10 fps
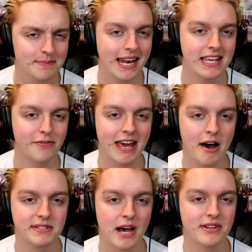I'm gonna give
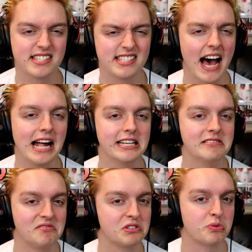Countdown a
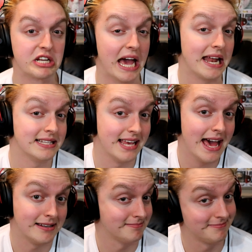solid 3 out of
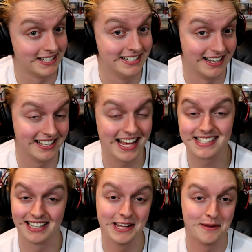10.
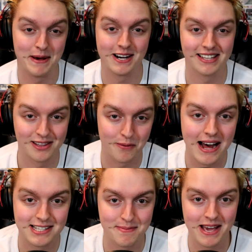That's a little better than the
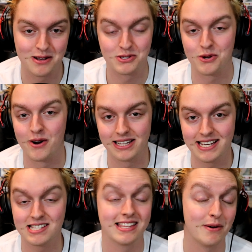Rotten Tomatoes score, at
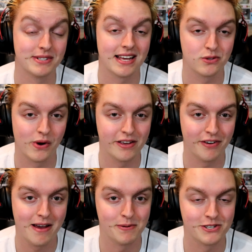least, that was at
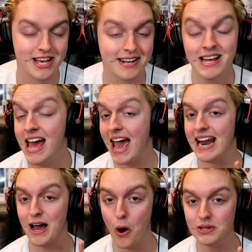25%.
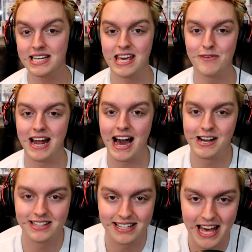And I only give it
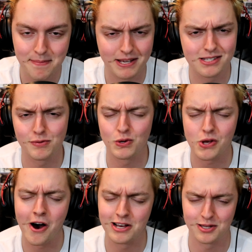higher than that because of
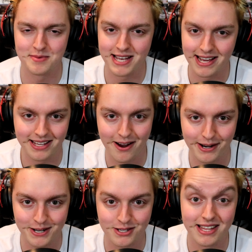those awesome side
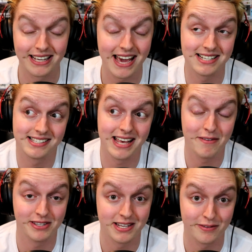characters that kind of
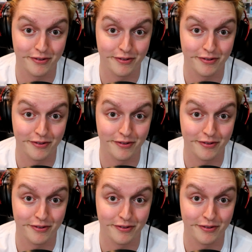saved this